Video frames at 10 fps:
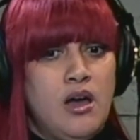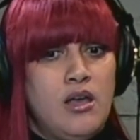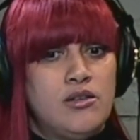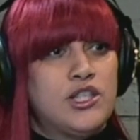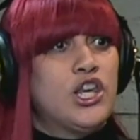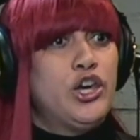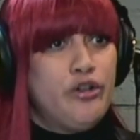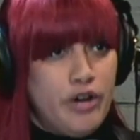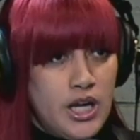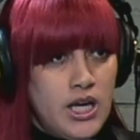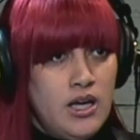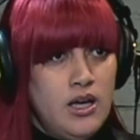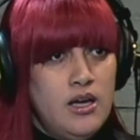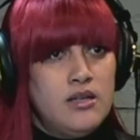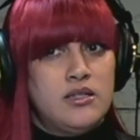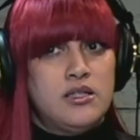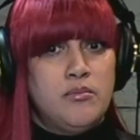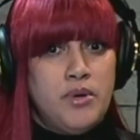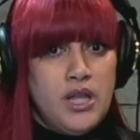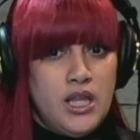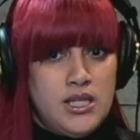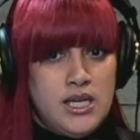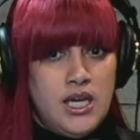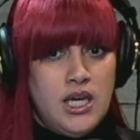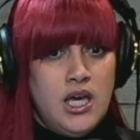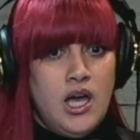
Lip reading: security, stability.